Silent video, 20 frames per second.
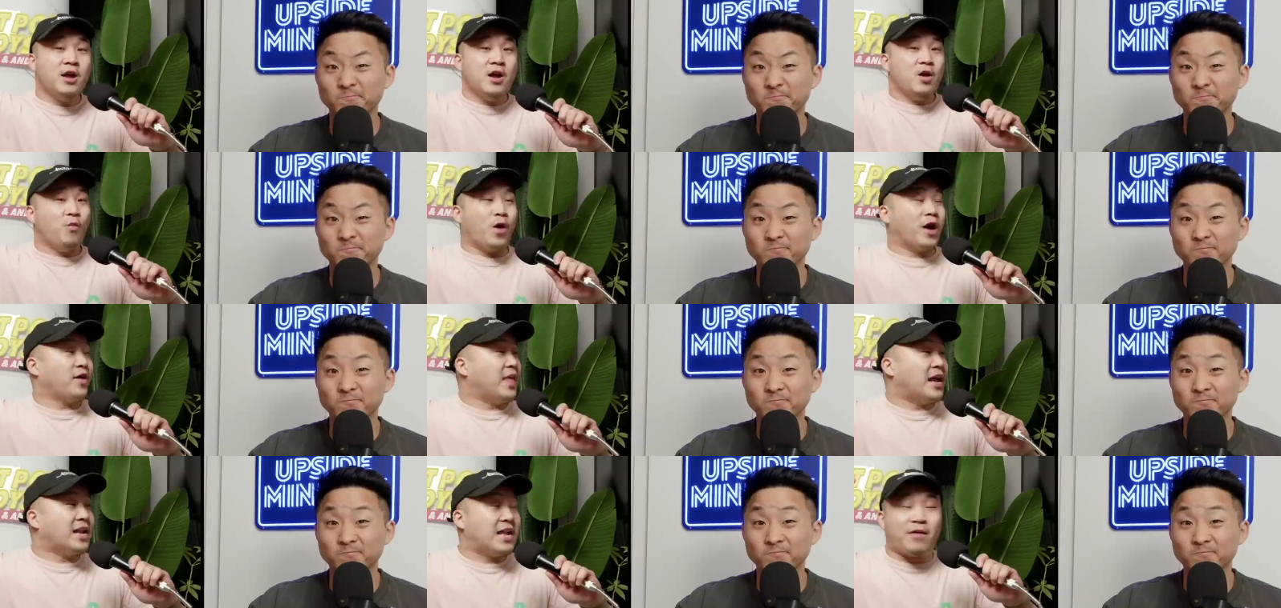Speaker 1: where they
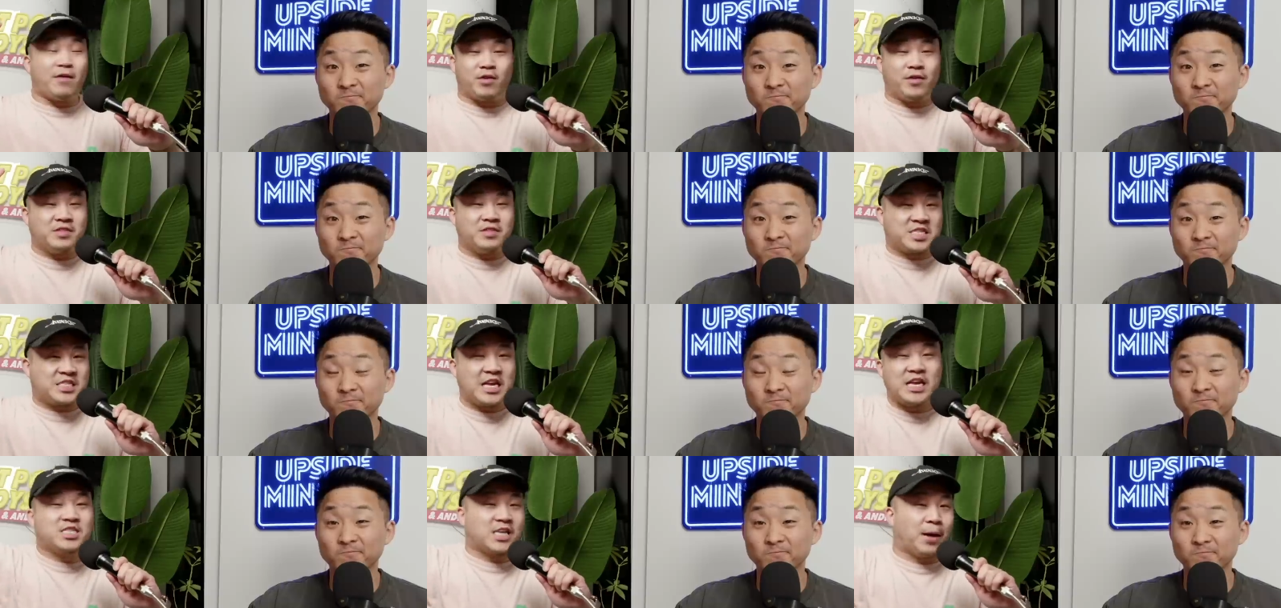never even seen
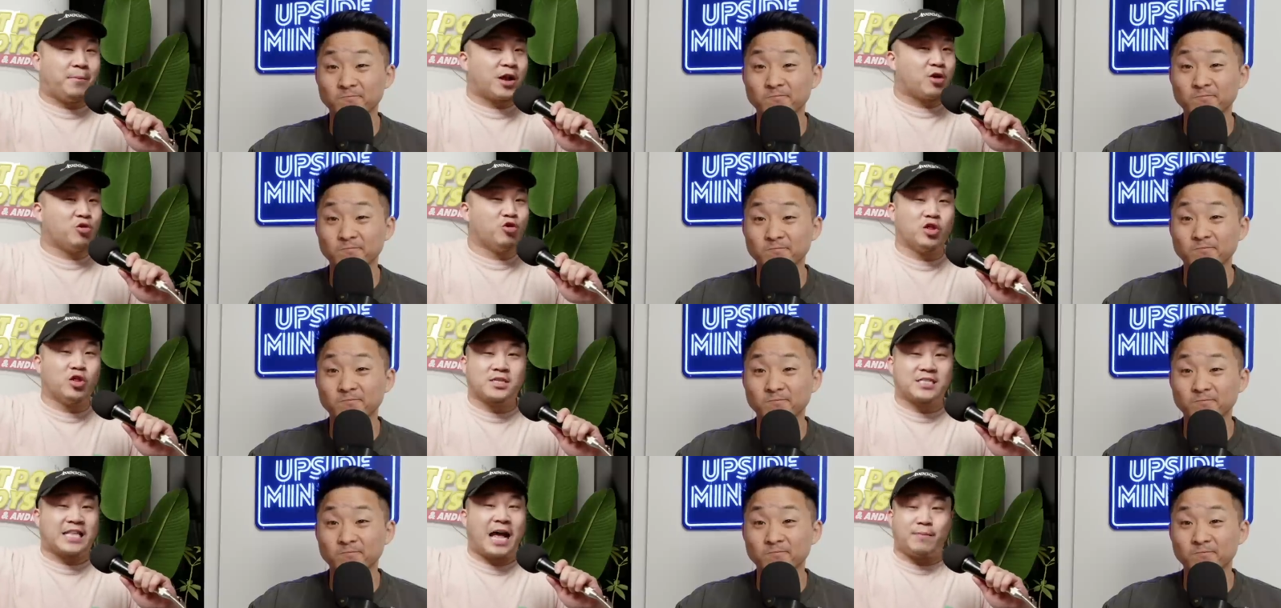somebody who
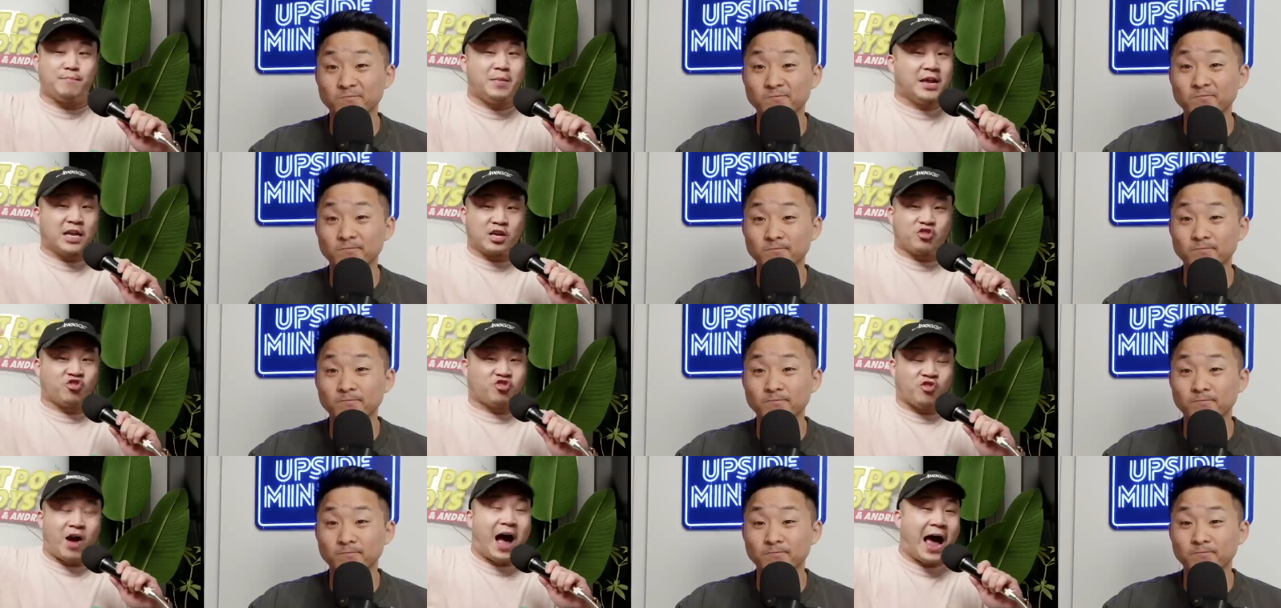looks like me to
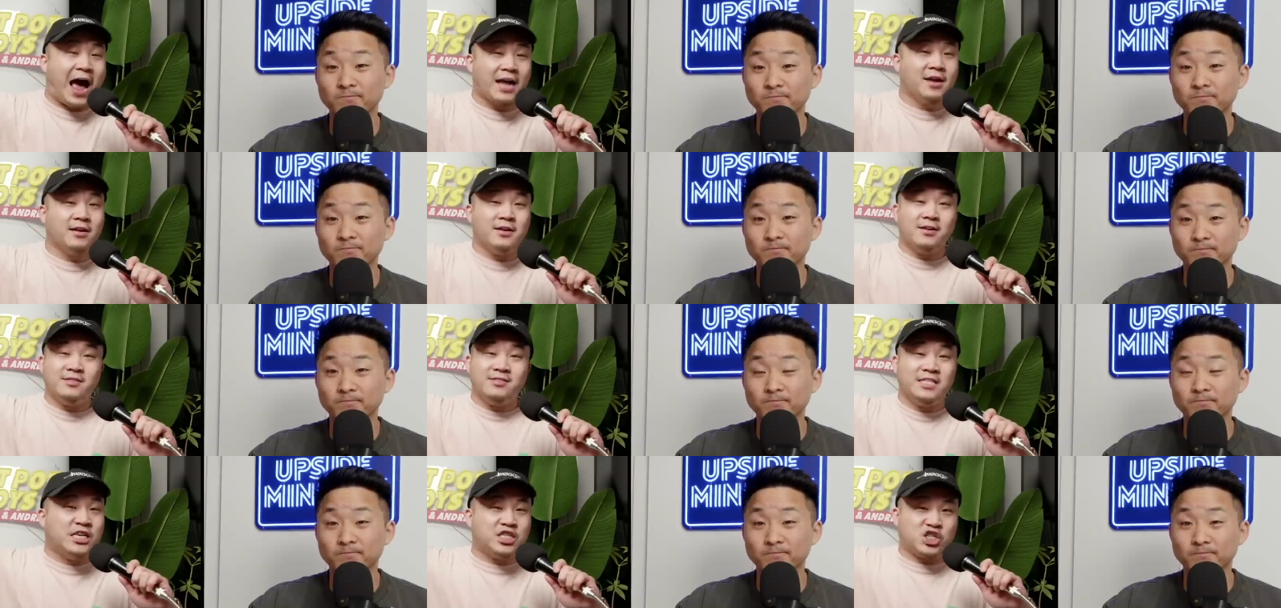try
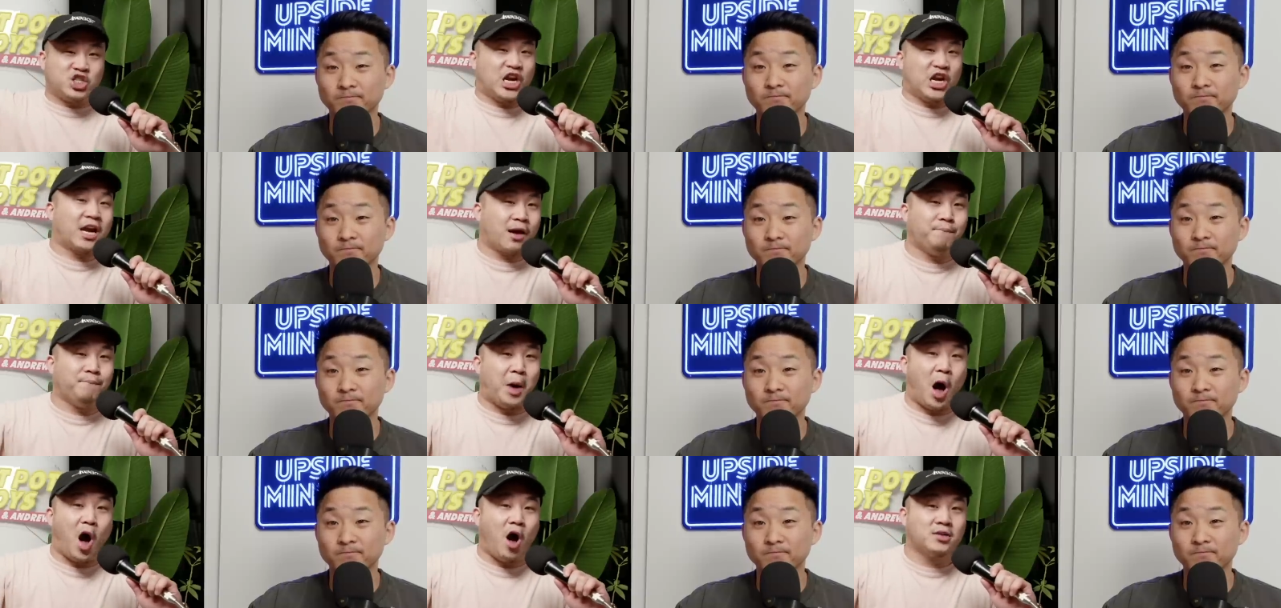these chicken
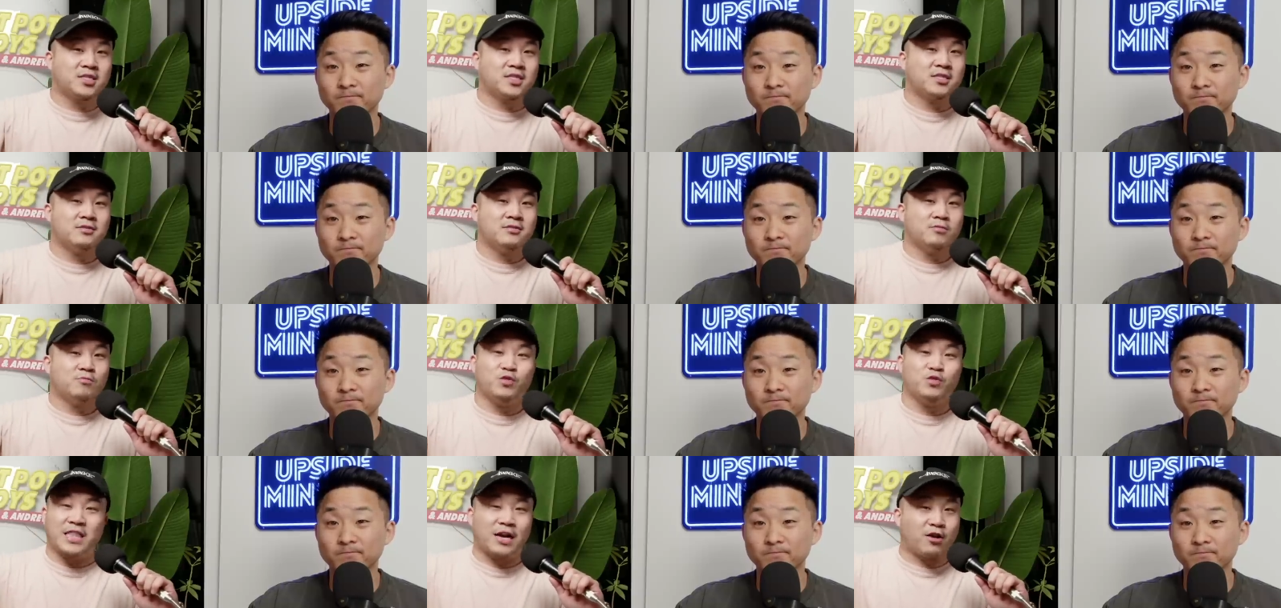balls
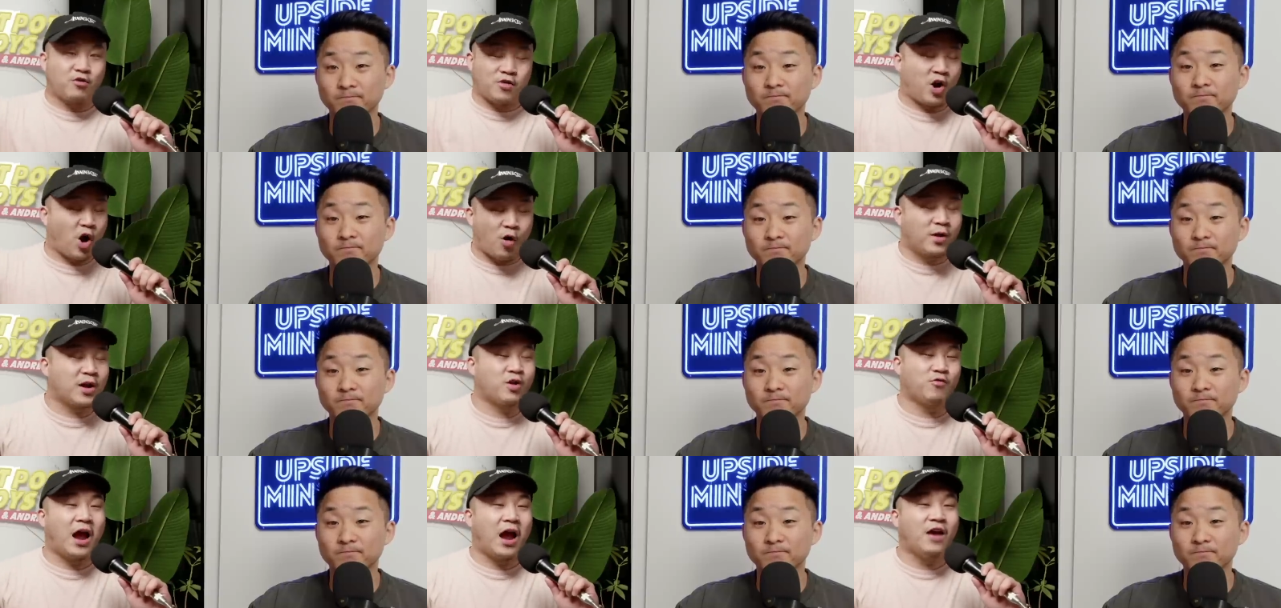with the curry
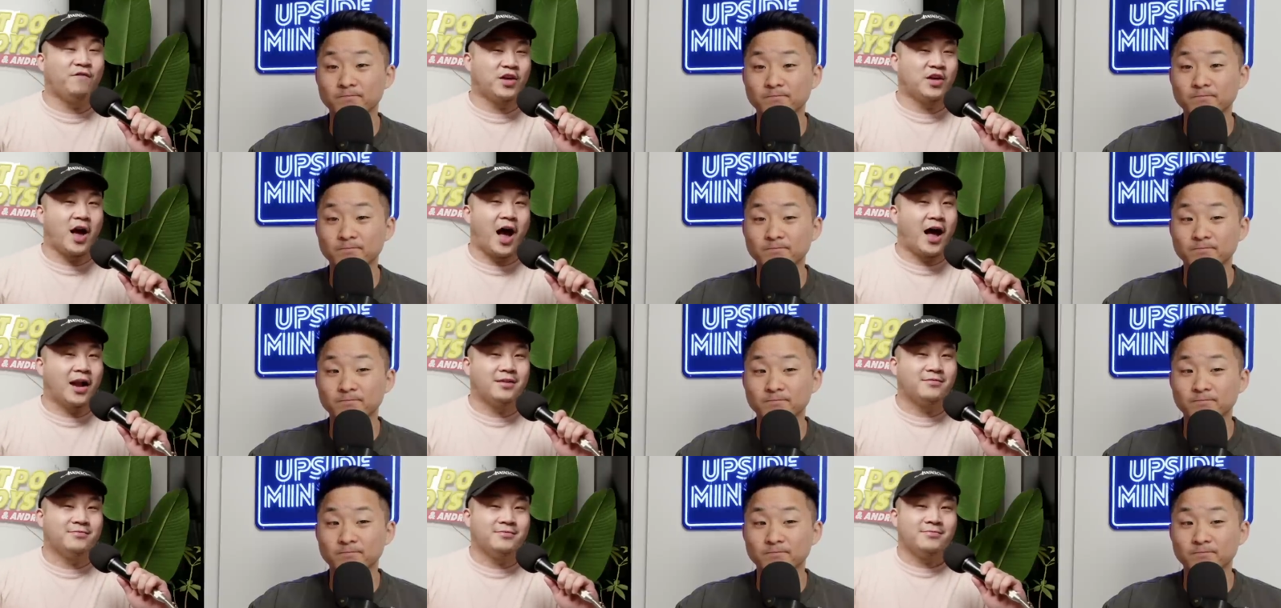gravy on it,
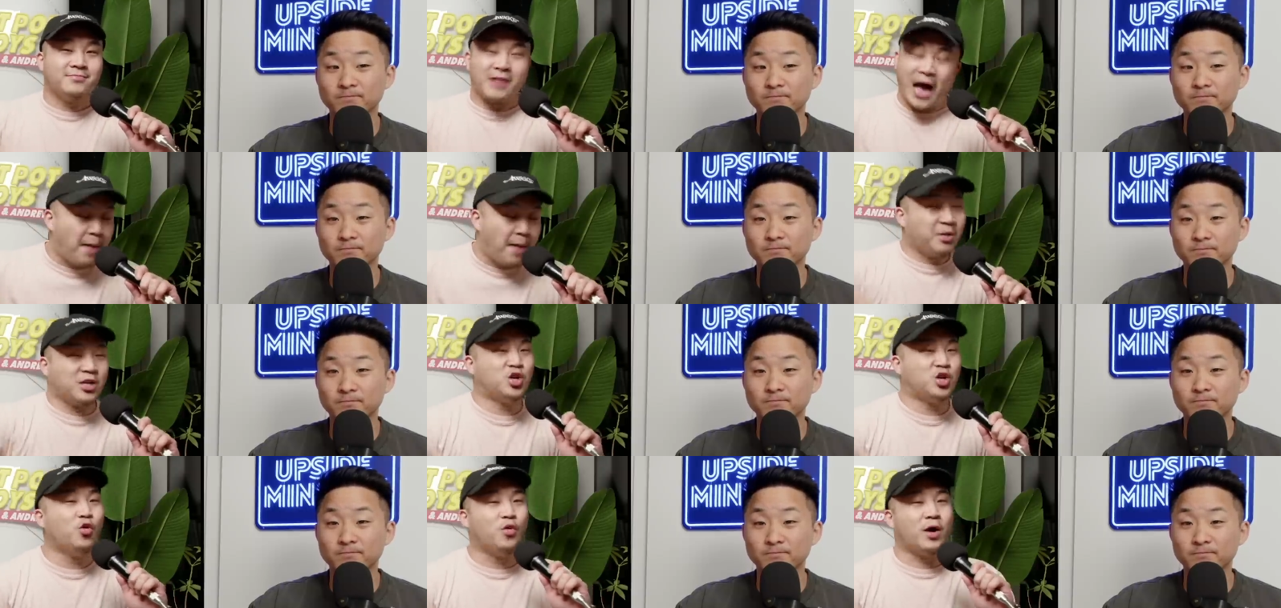I'm gonna
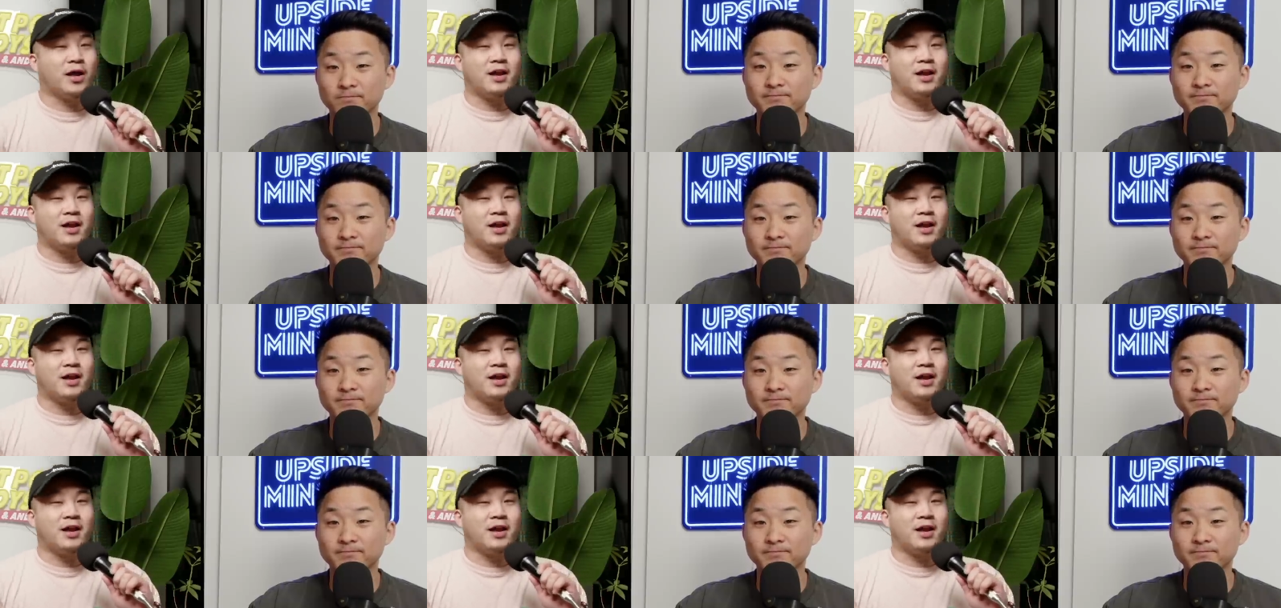do it,